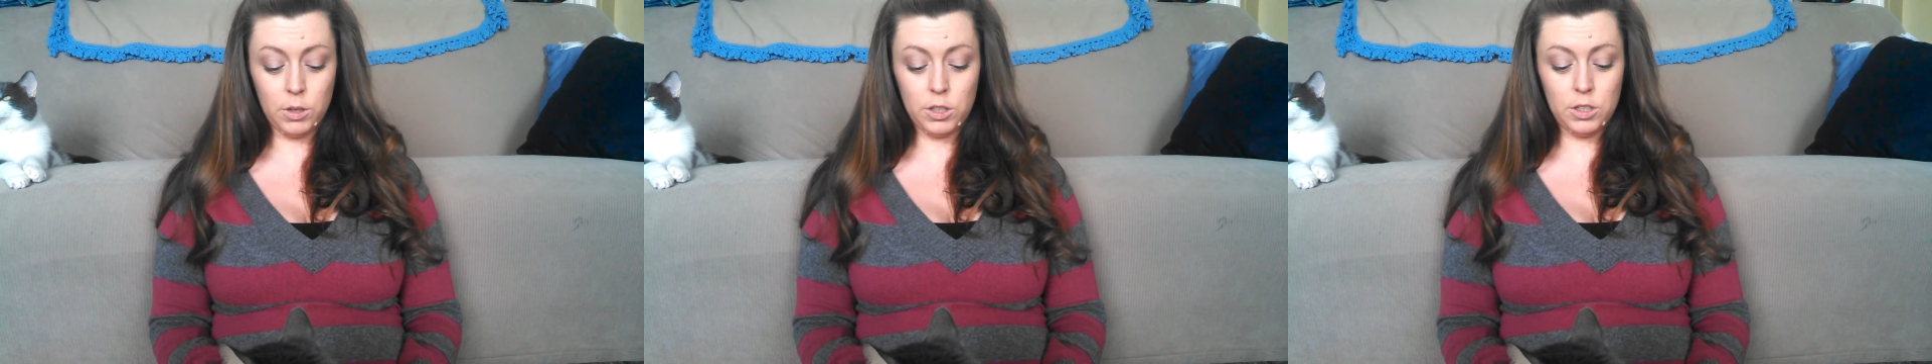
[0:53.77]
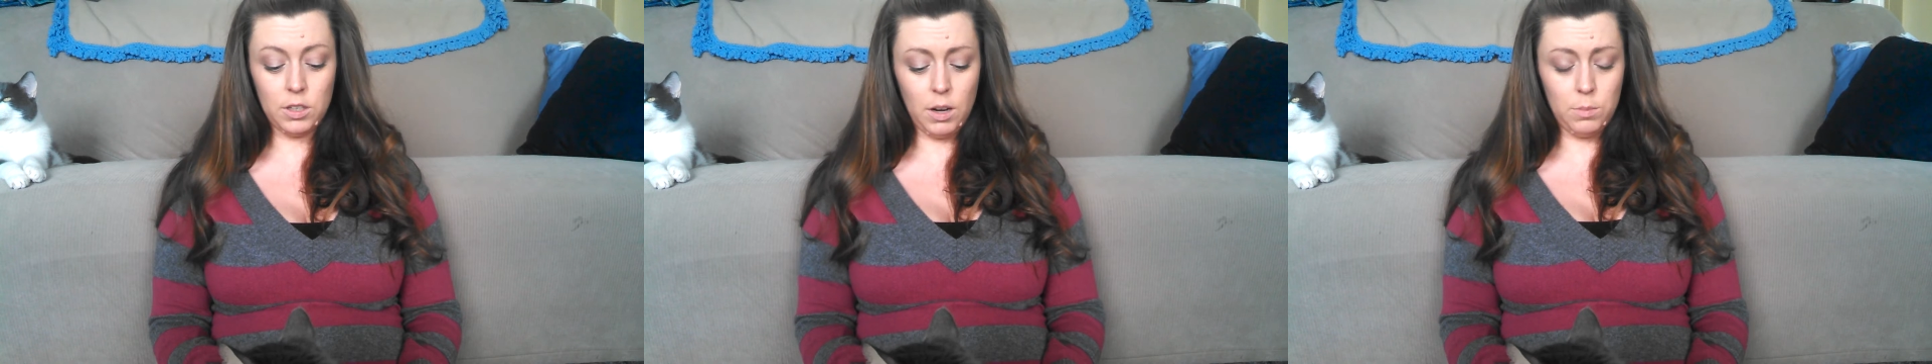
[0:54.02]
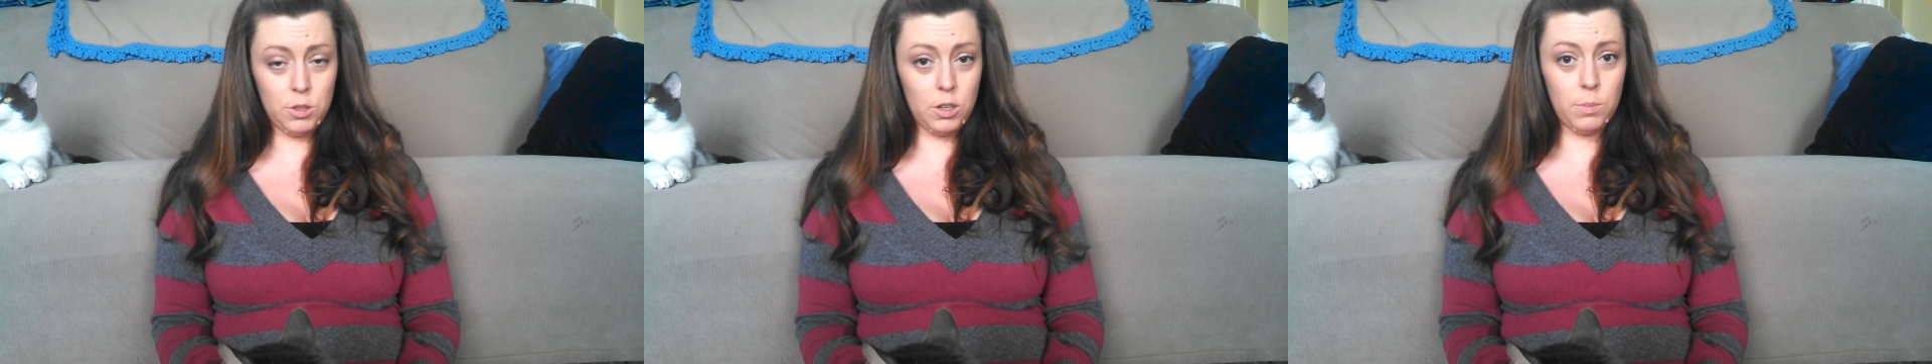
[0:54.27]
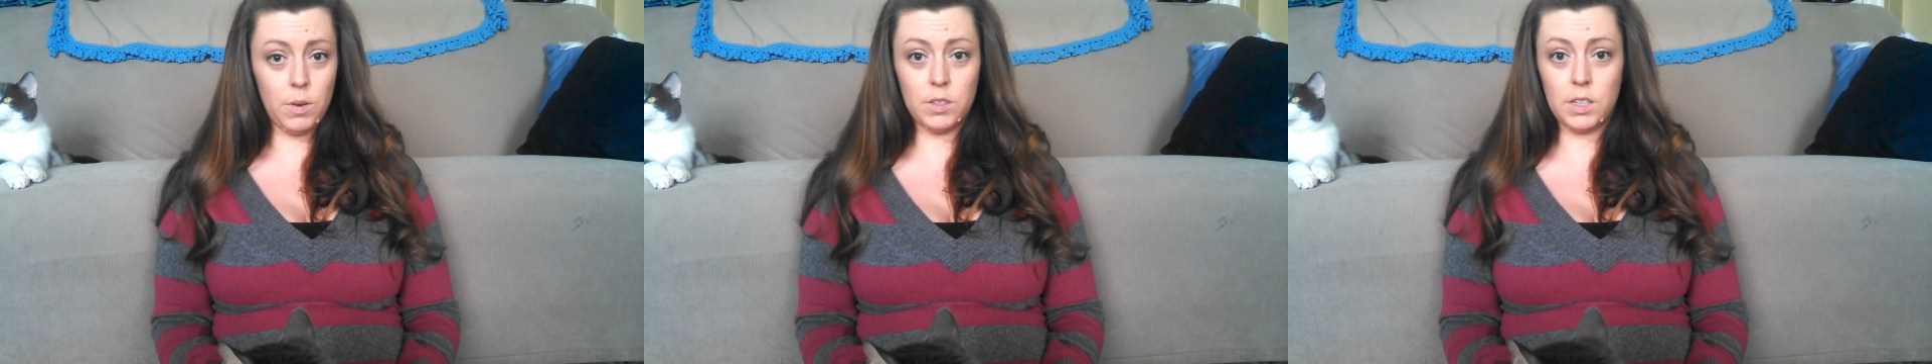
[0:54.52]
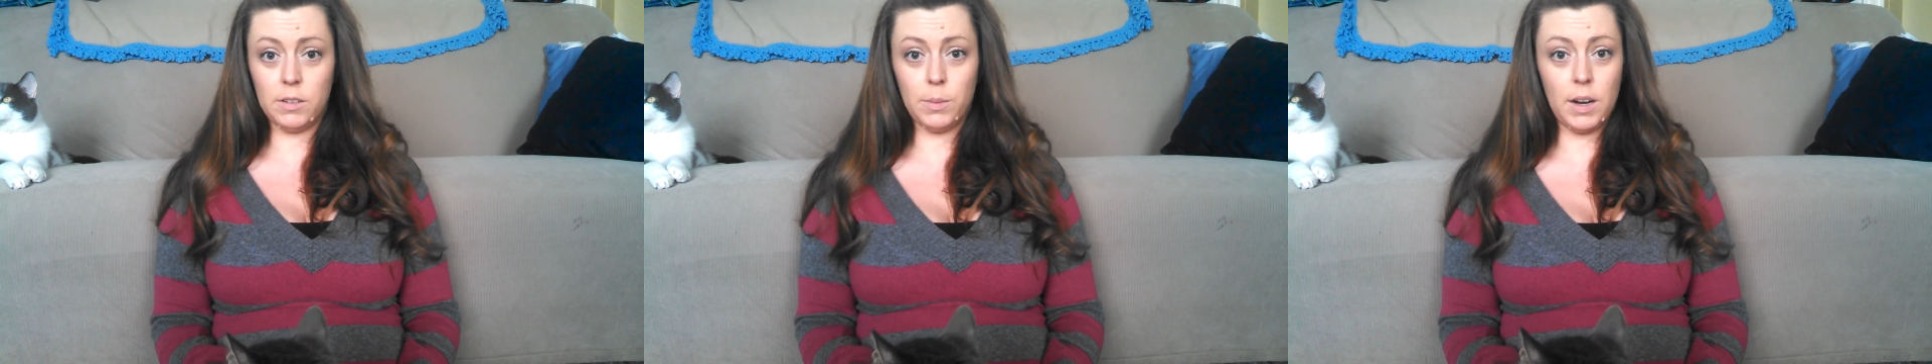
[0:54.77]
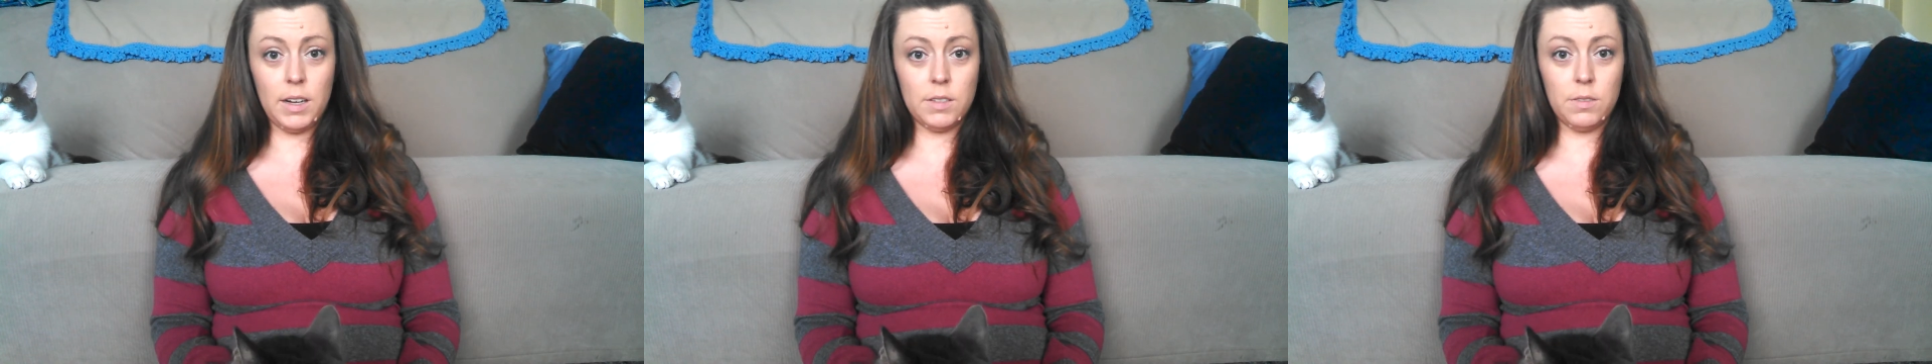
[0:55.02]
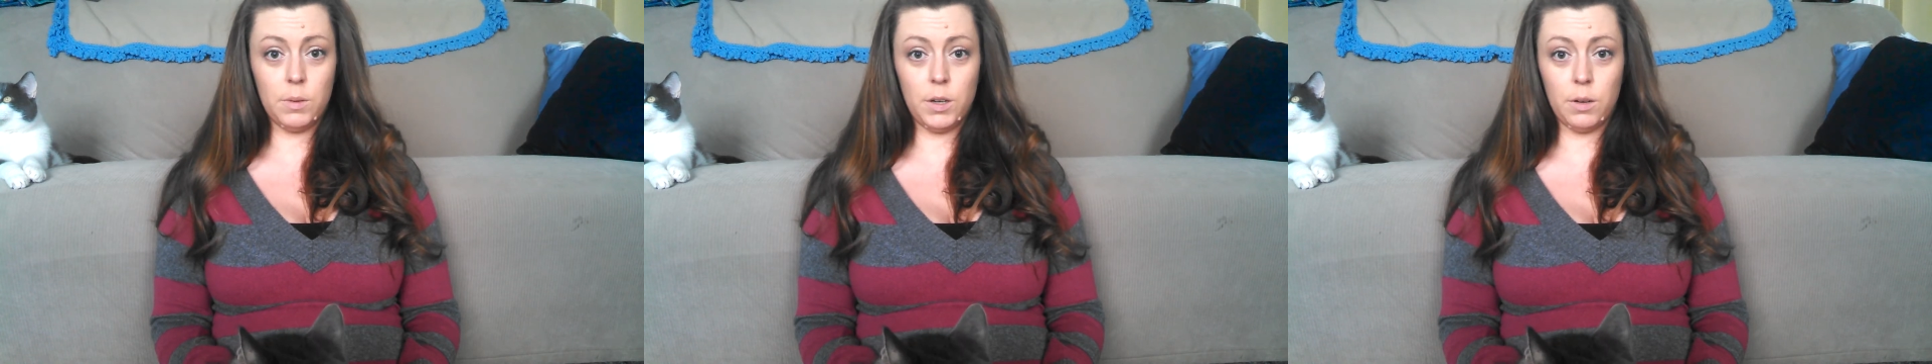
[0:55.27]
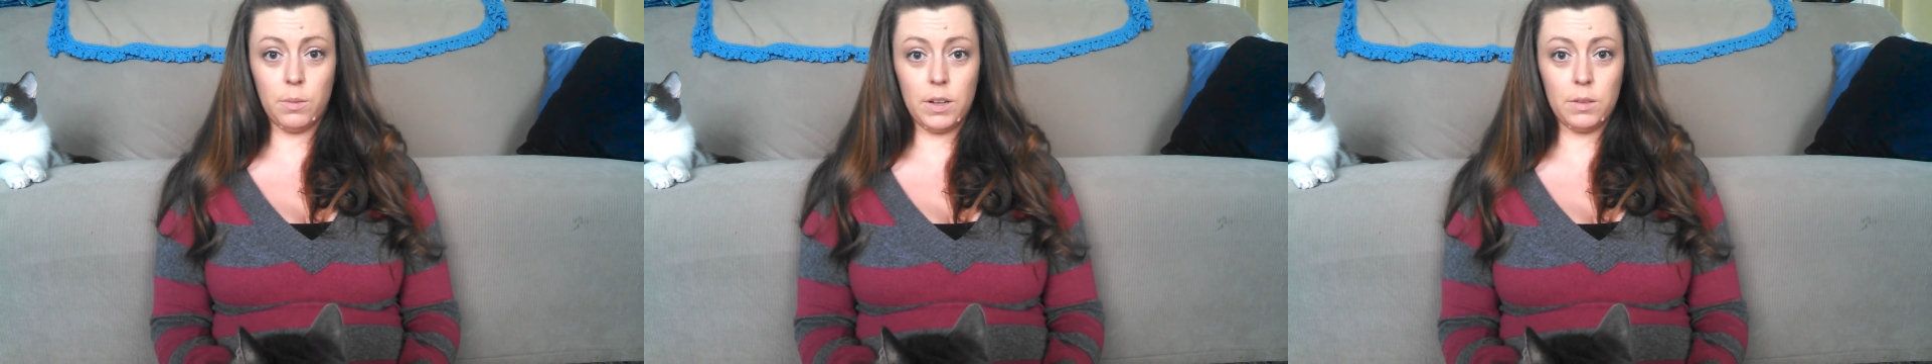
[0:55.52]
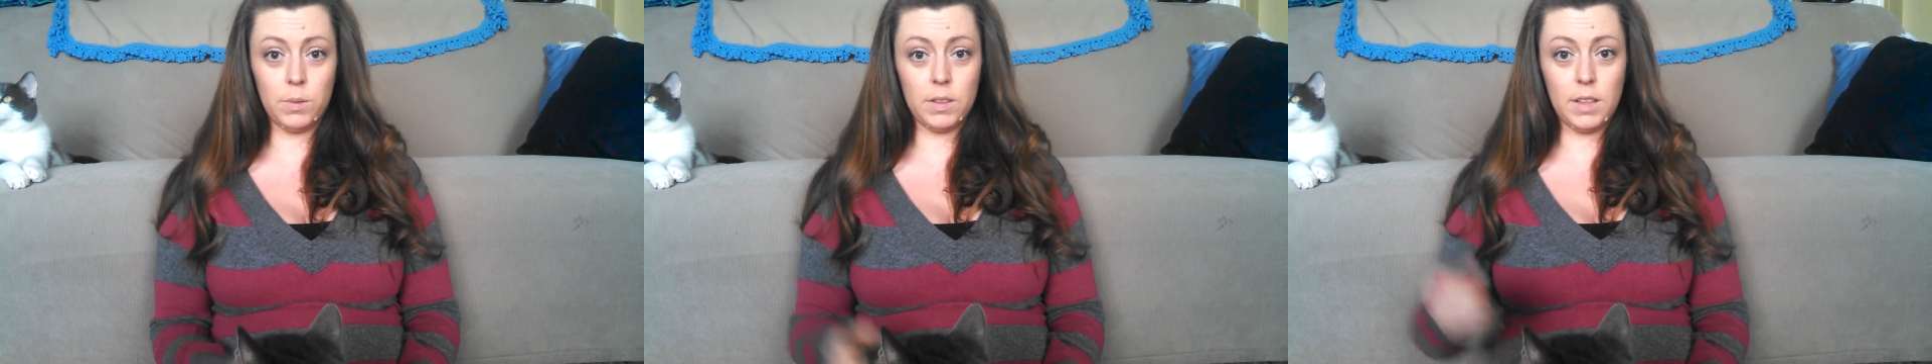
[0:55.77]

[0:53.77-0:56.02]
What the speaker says: which I'm sure most everybody is familiar with